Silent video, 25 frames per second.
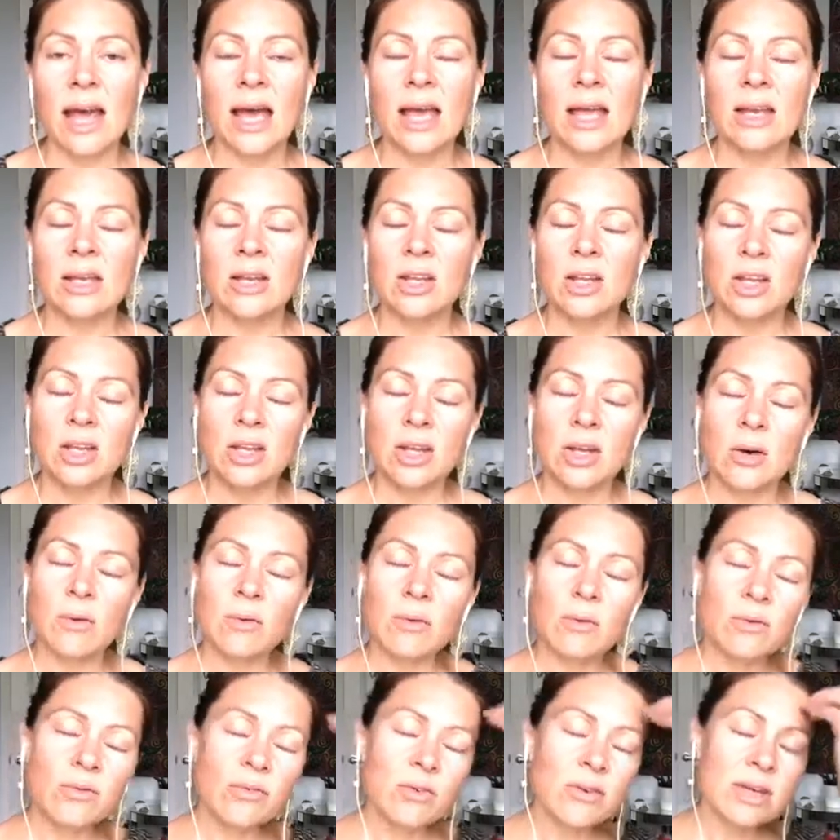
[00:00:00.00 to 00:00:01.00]
And,
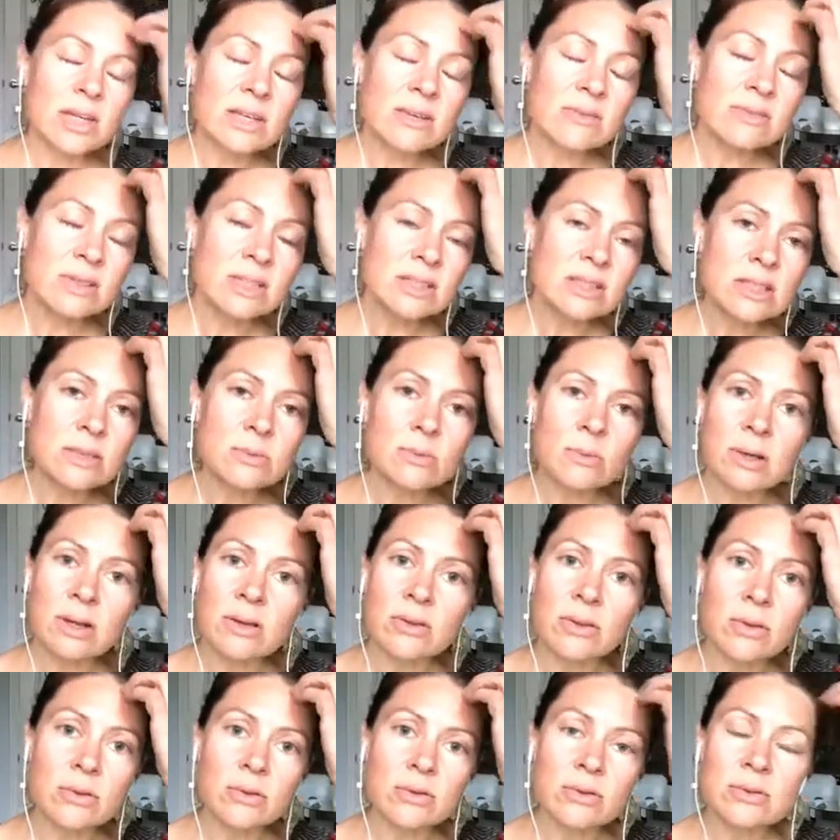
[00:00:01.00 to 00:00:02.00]
forgiveness is one
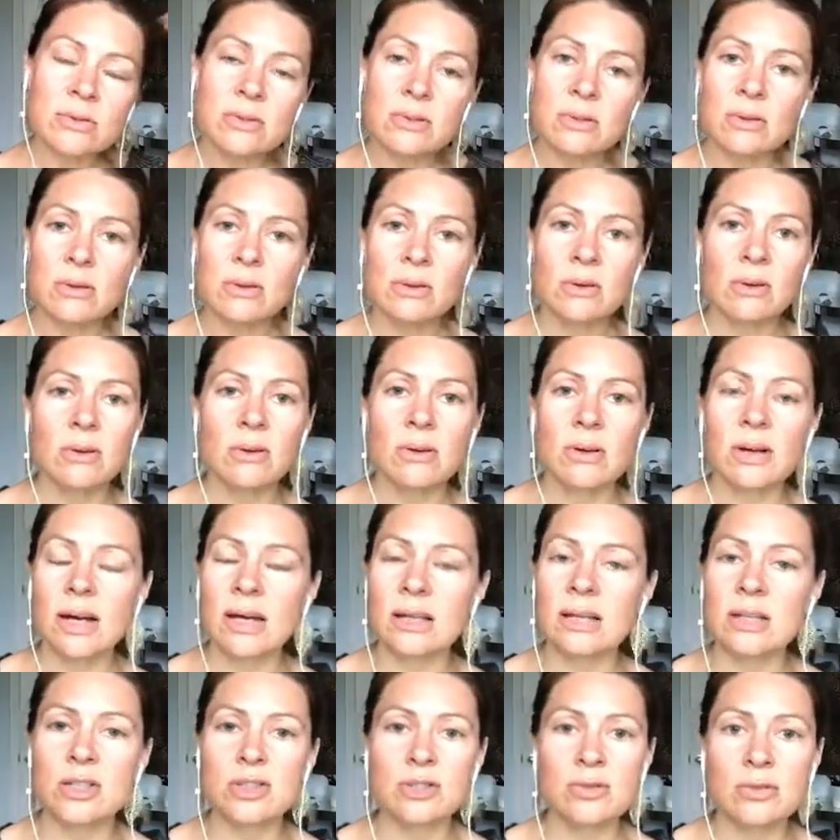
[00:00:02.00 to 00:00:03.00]
of those
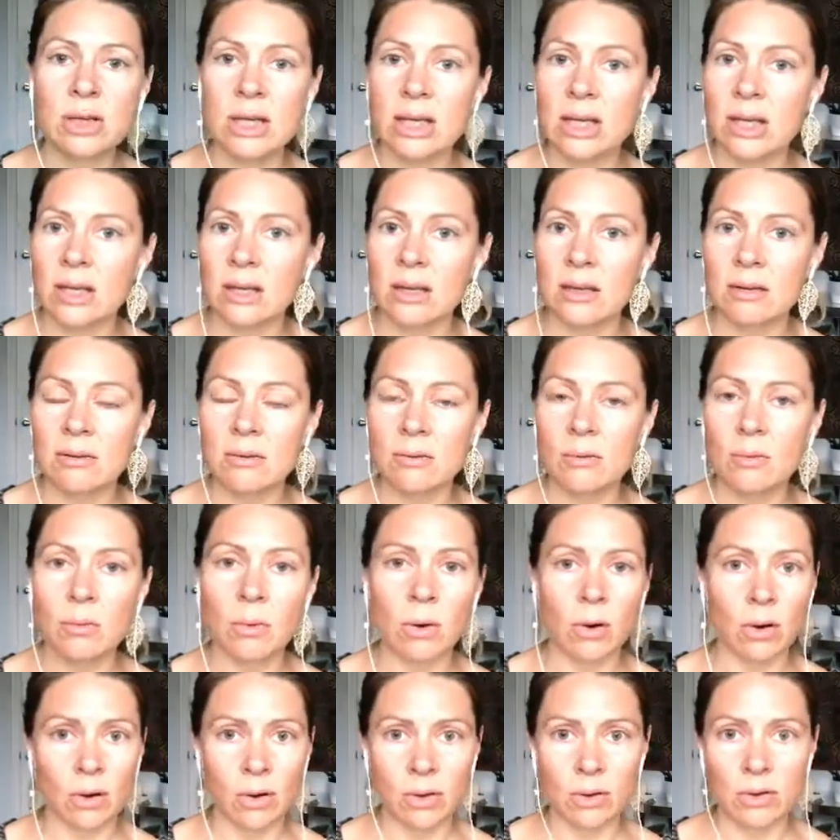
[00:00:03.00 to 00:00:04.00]
kind of tricky
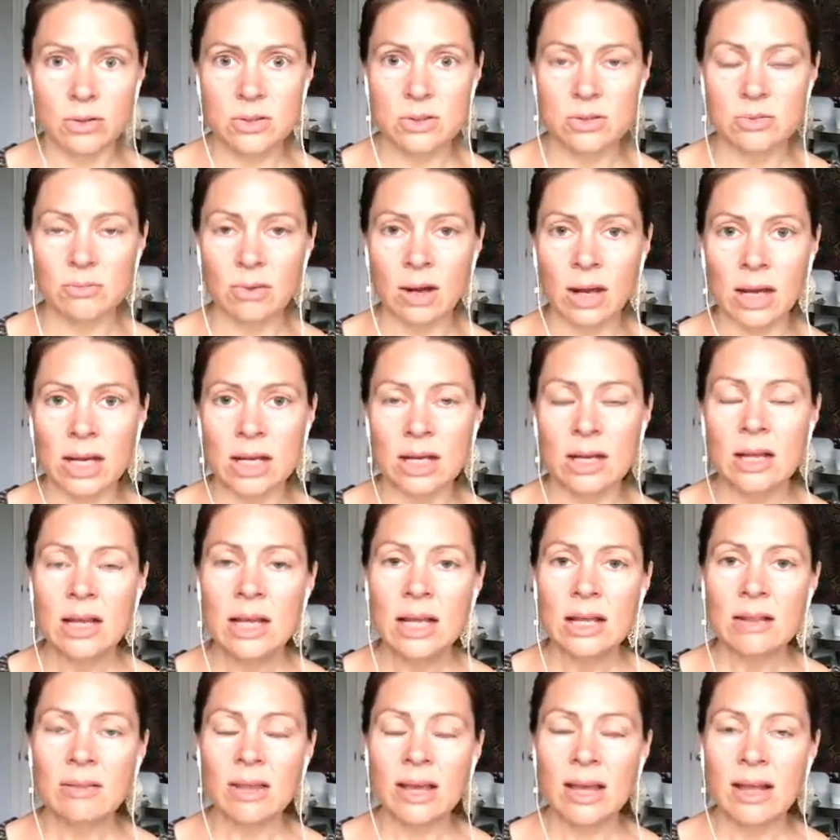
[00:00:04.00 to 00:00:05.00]
words, right?
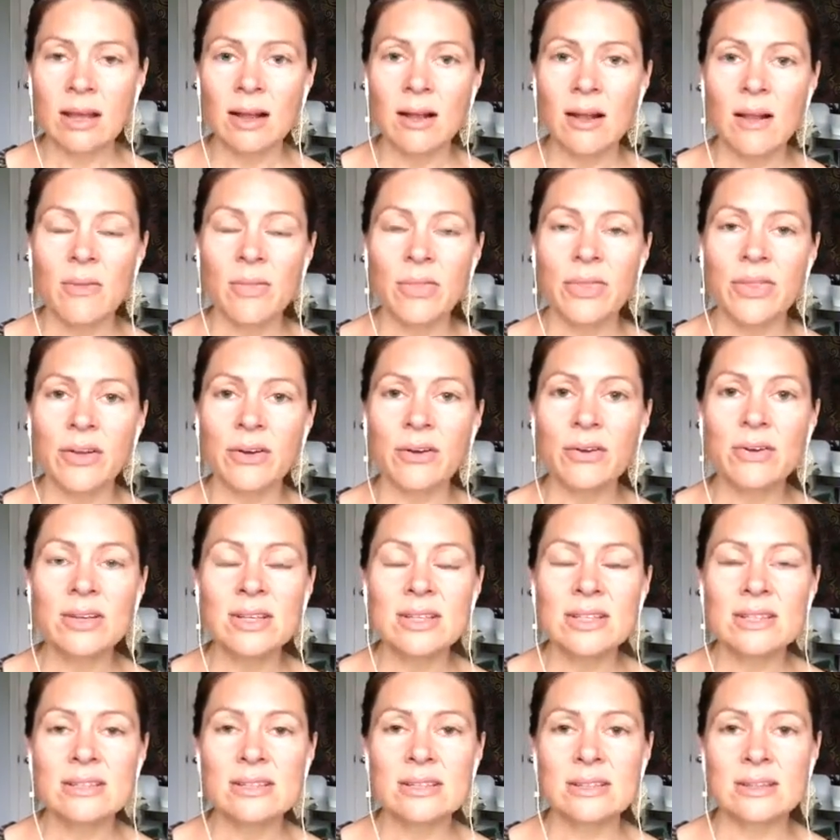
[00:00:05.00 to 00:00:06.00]
Like, there
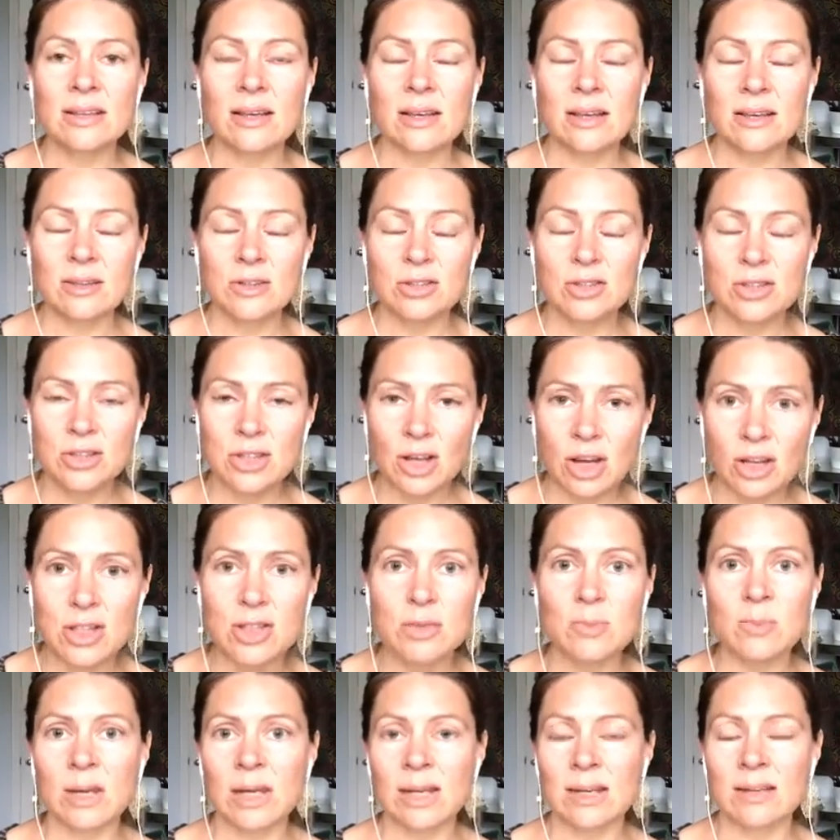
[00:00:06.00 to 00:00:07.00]
is
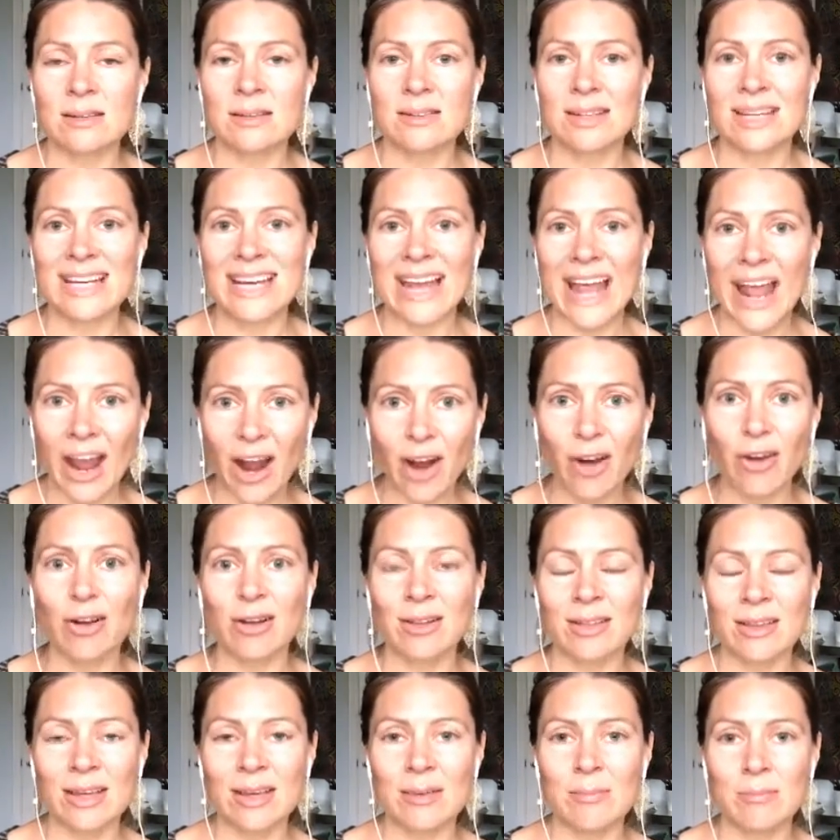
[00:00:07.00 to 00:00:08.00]
judgment
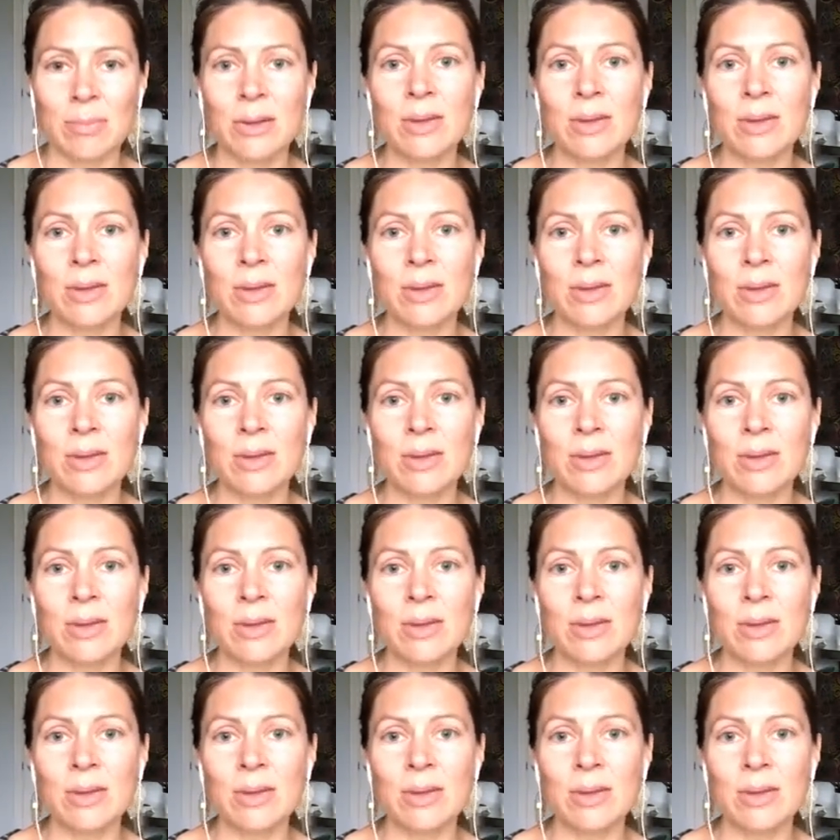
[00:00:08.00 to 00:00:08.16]
inherently